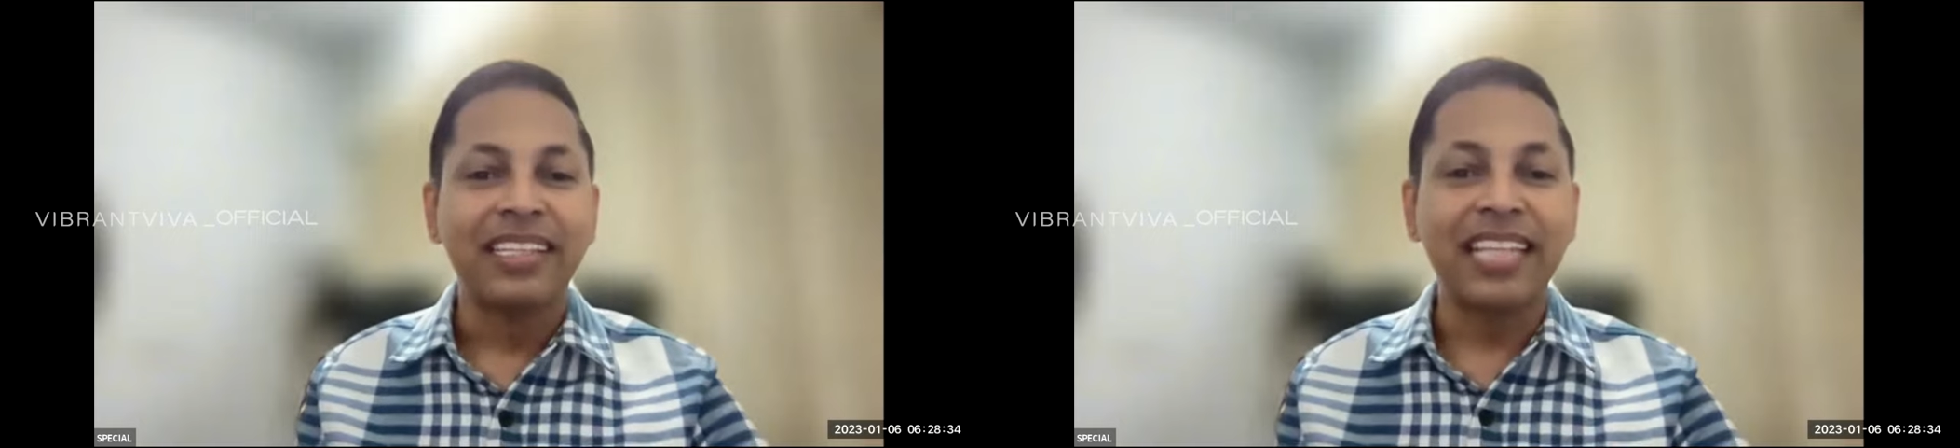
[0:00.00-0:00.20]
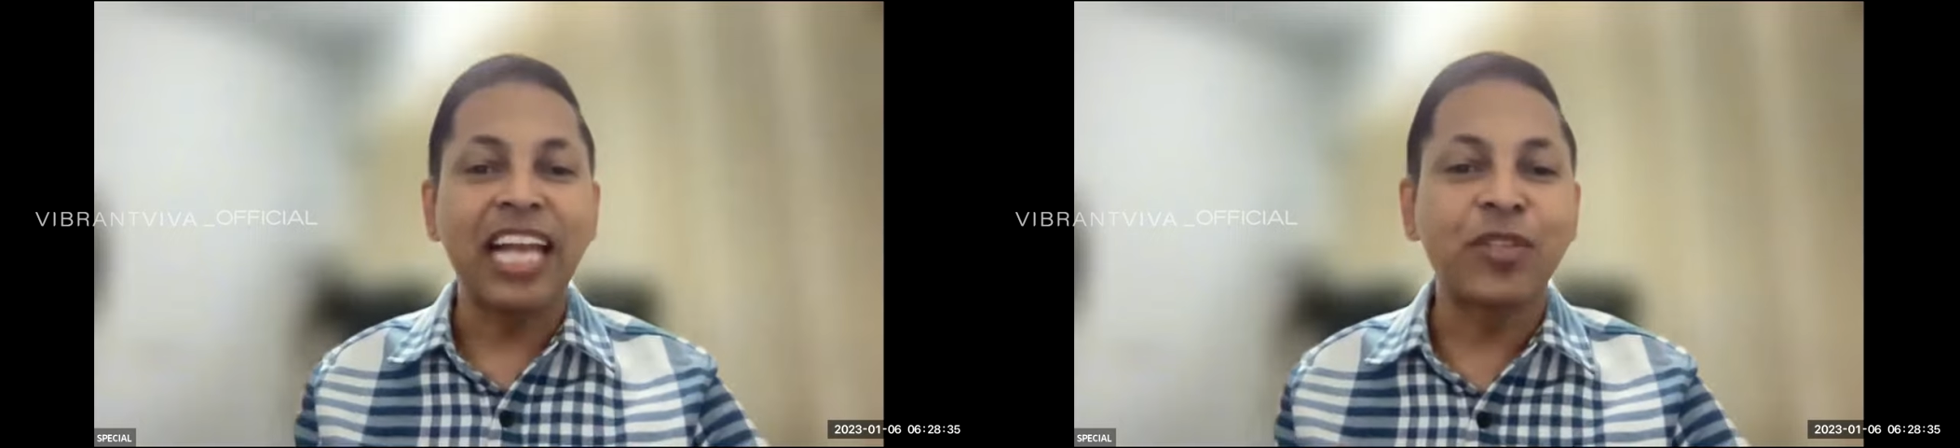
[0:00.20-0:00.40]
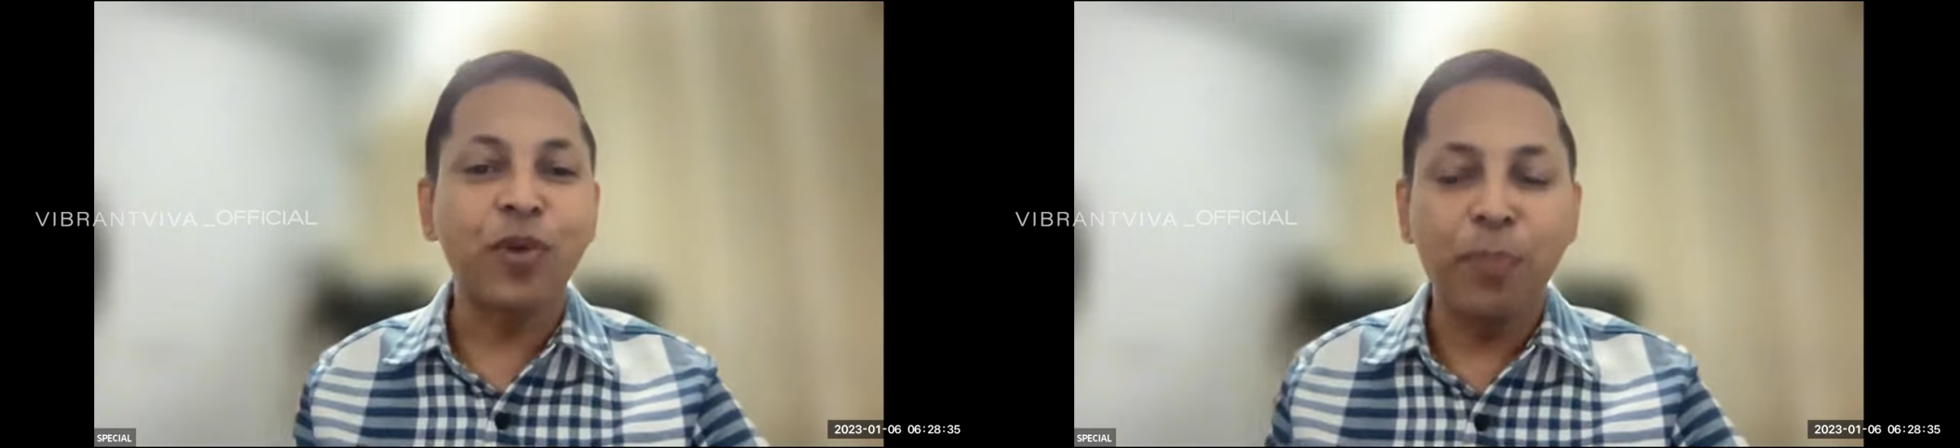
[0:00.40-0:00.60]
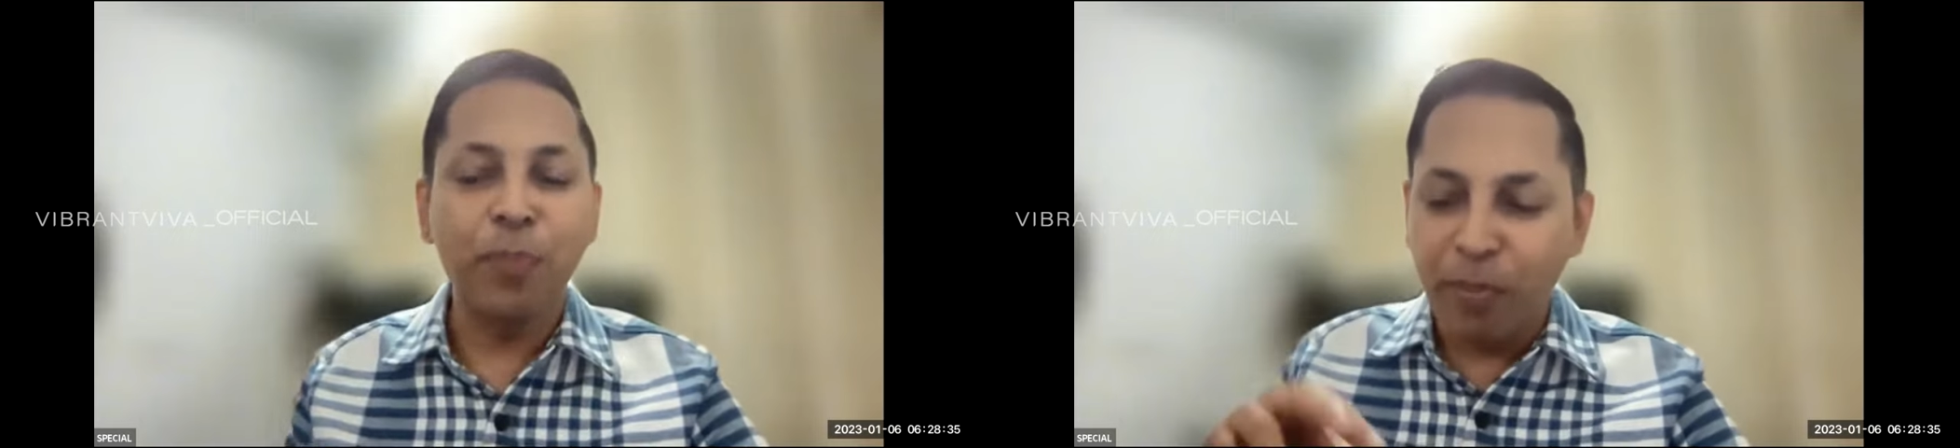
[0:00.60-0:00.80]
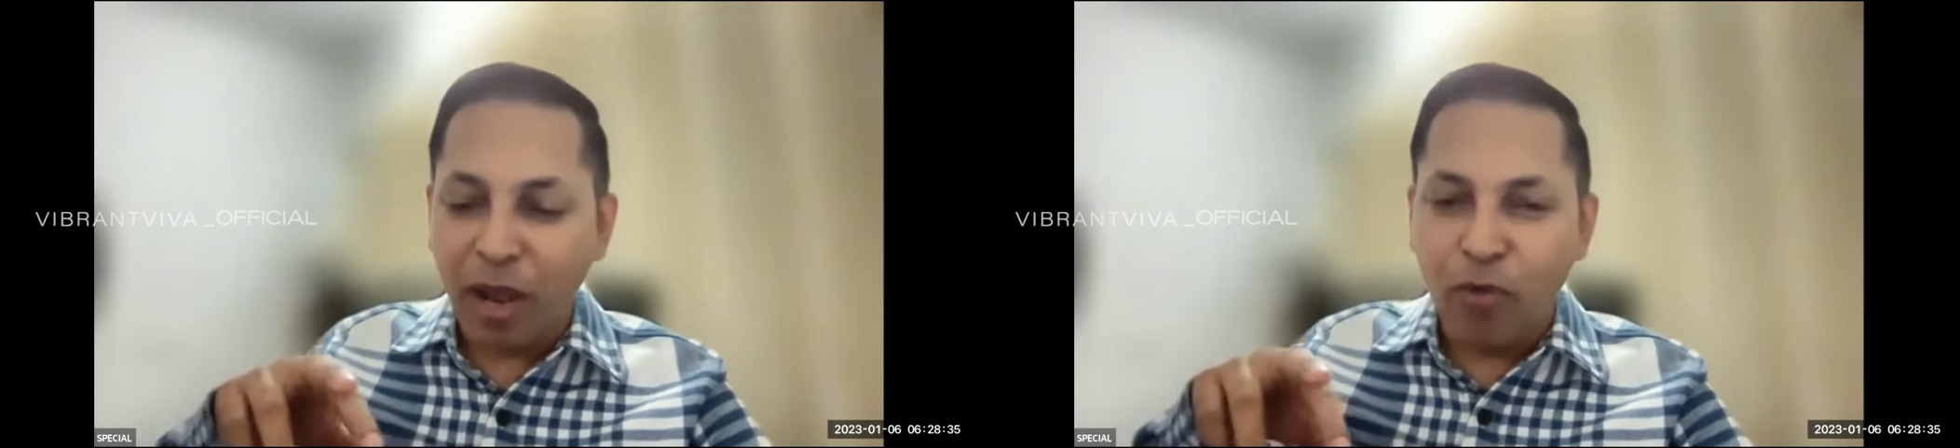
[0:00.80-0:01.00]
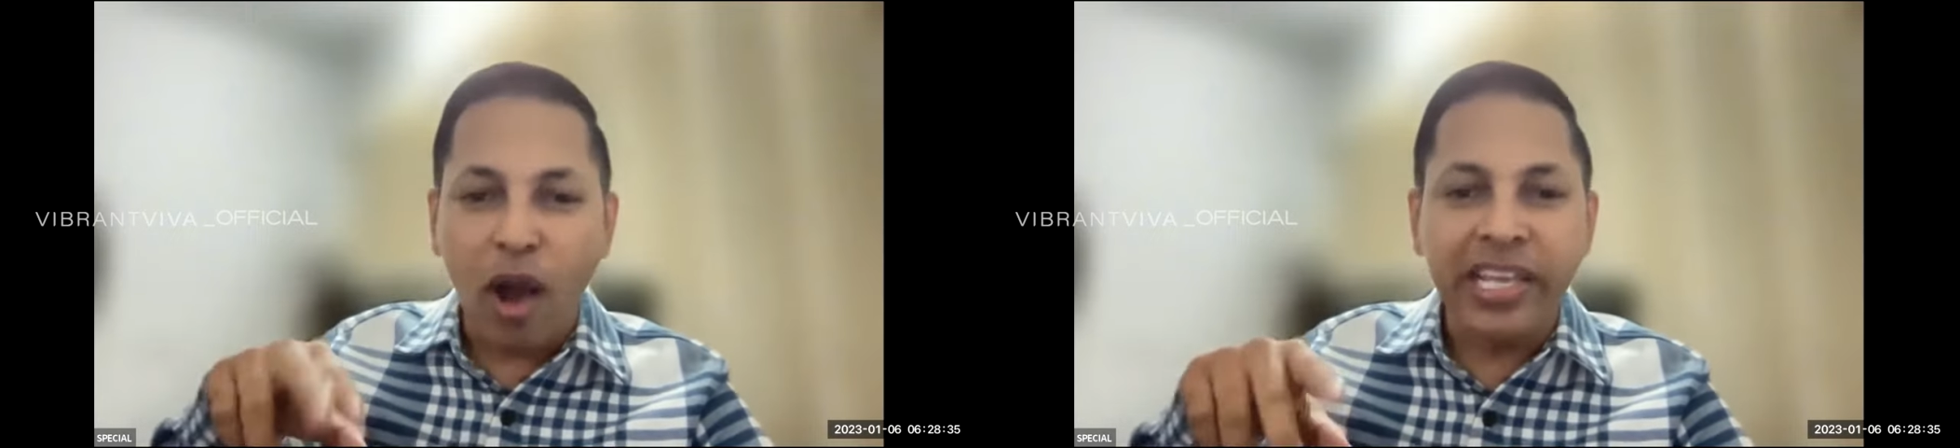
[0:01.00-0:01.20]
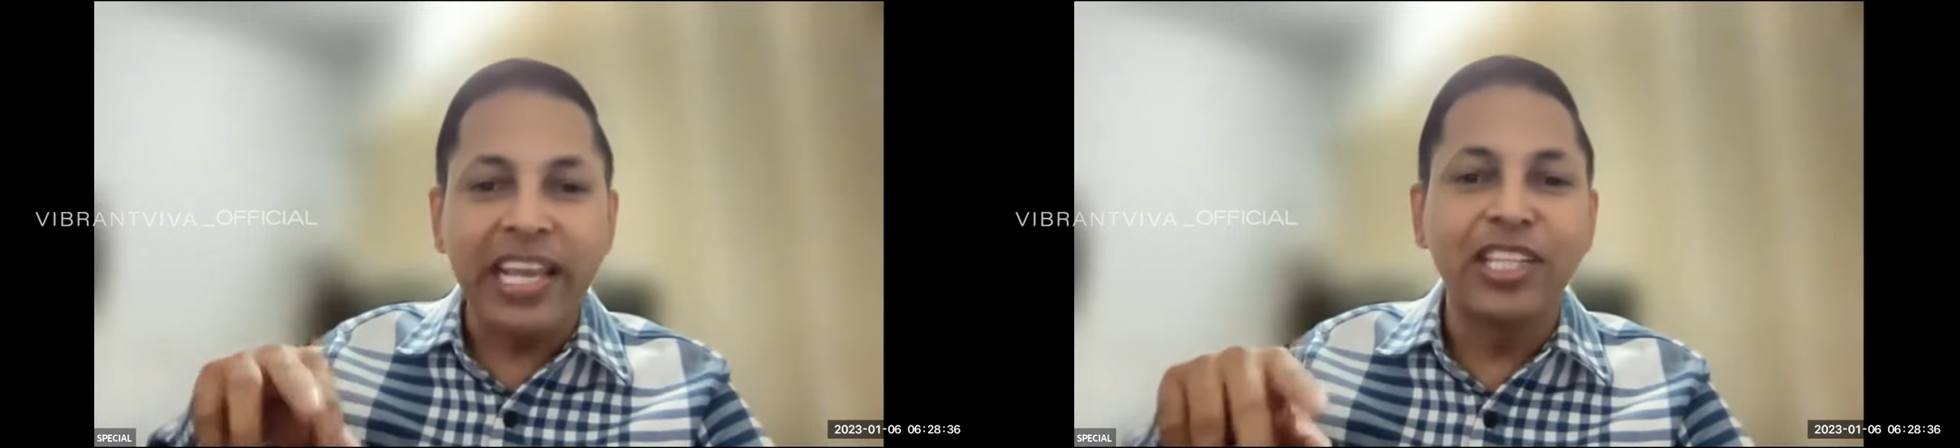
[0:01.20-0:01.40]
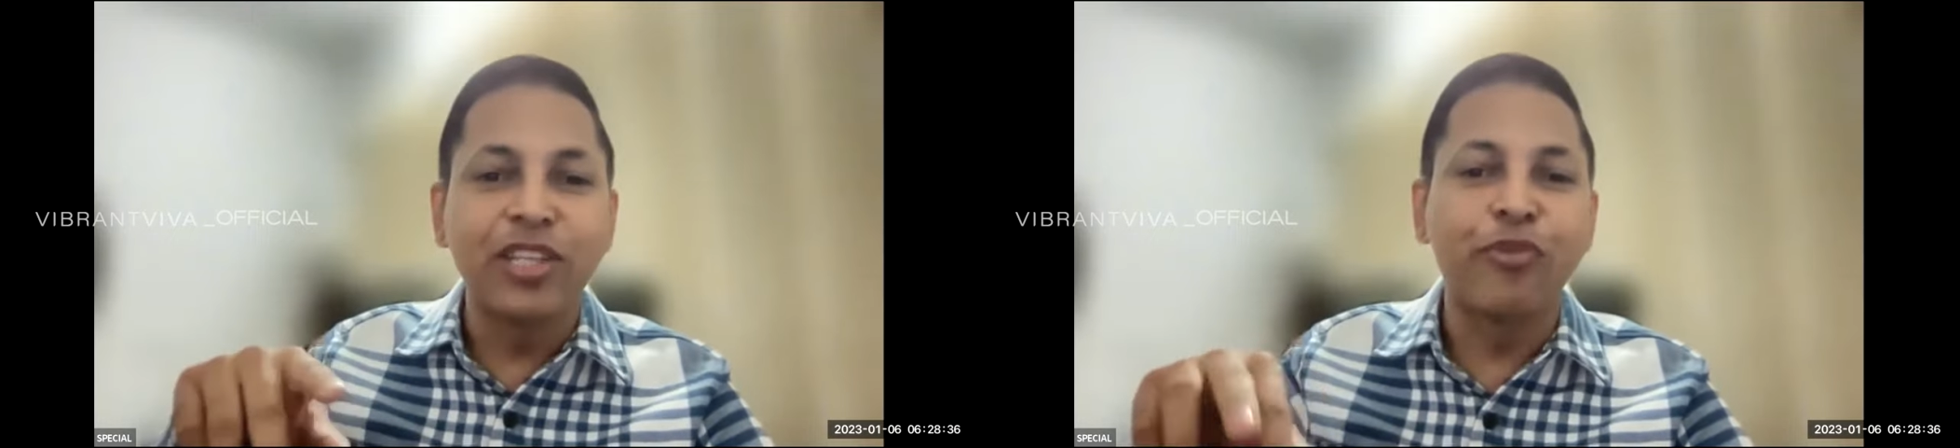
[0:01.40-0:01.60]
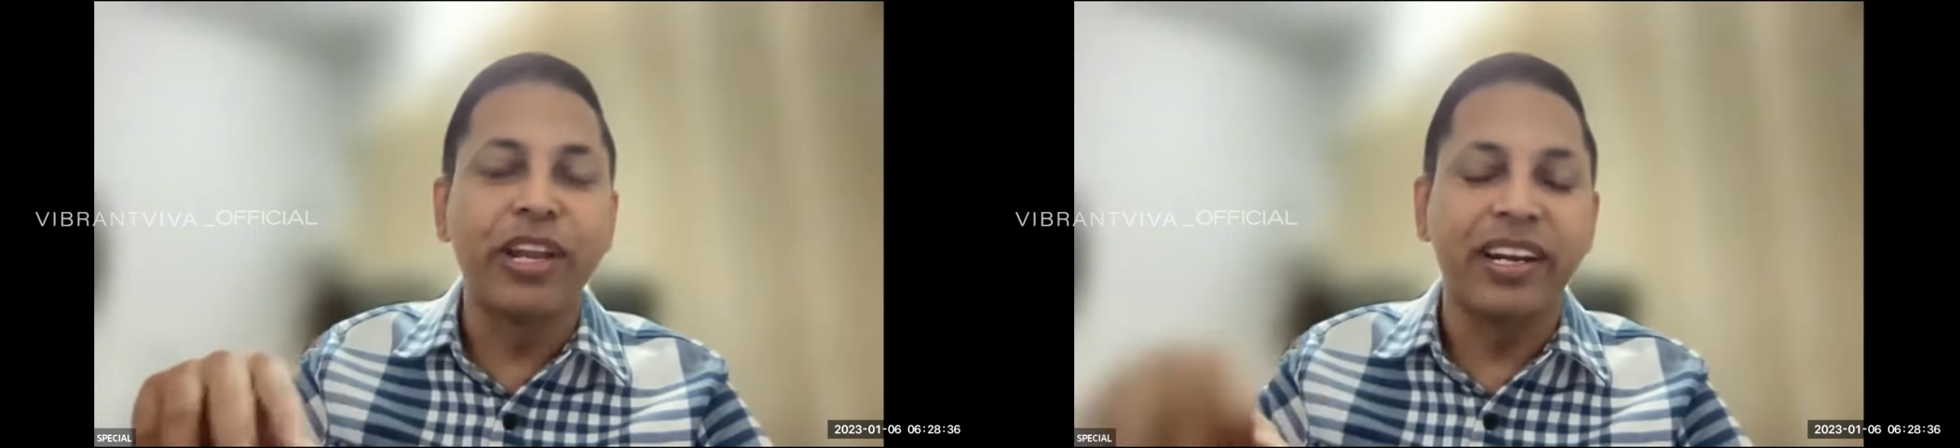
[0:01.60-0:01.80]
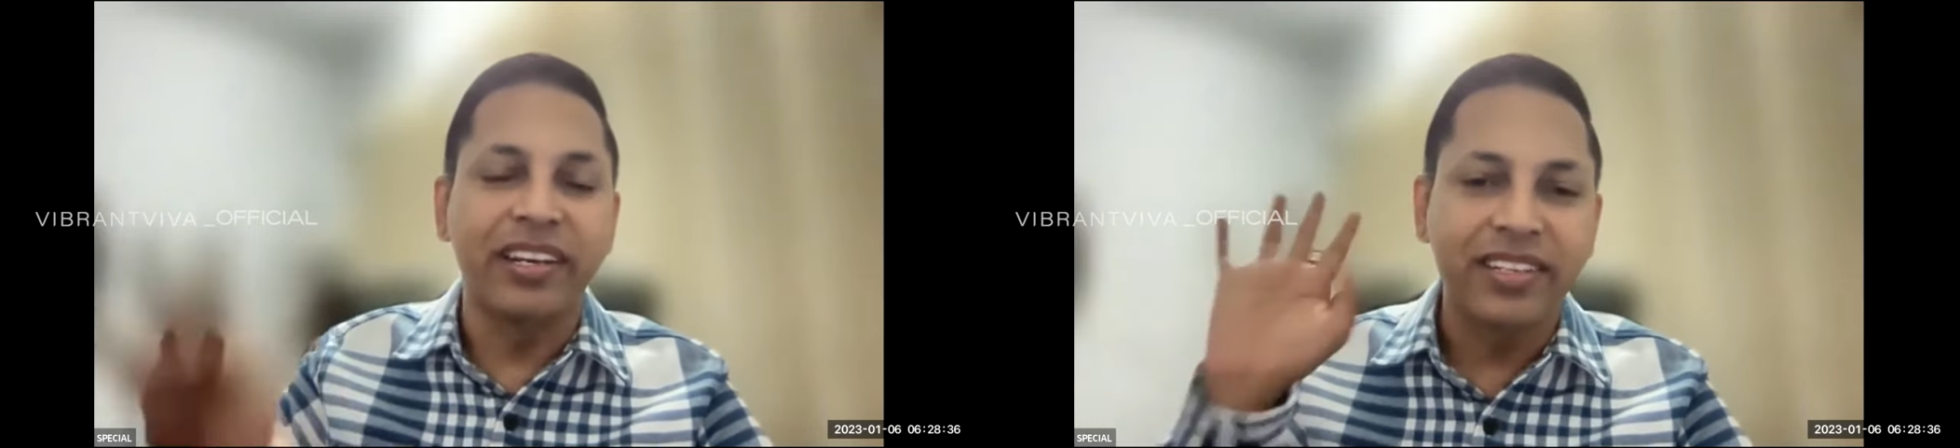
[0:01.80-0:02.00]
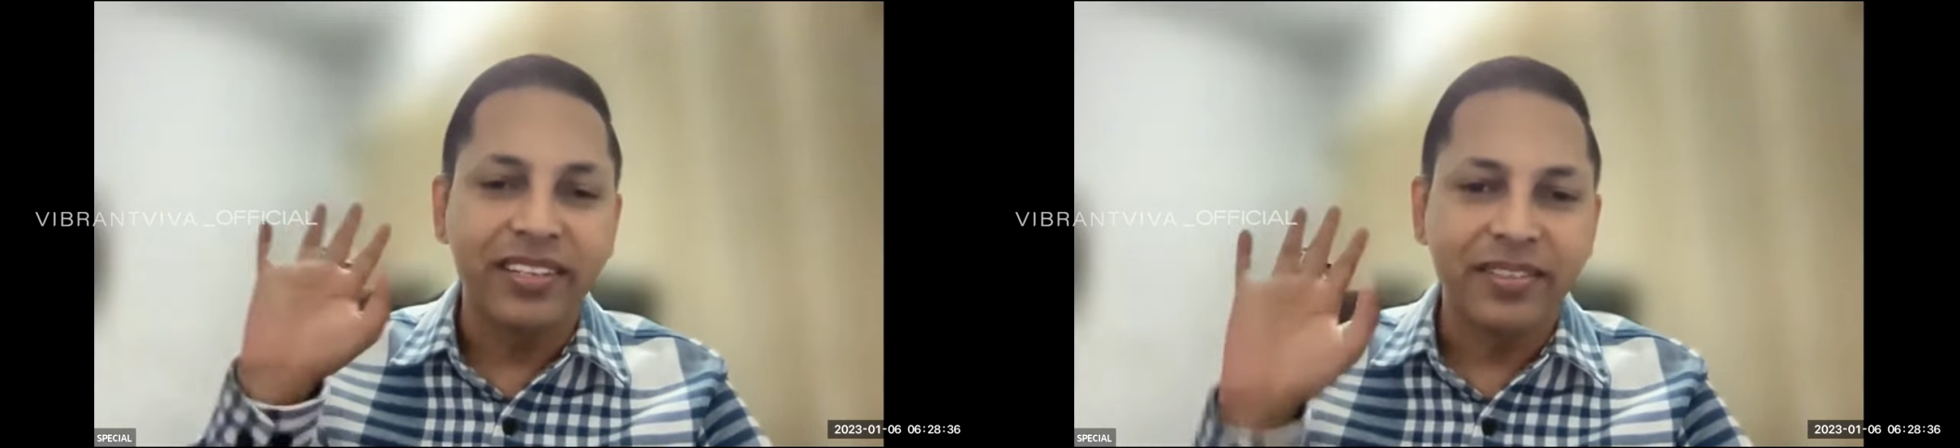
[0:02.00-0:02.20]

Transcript: That's why people are walking in the field.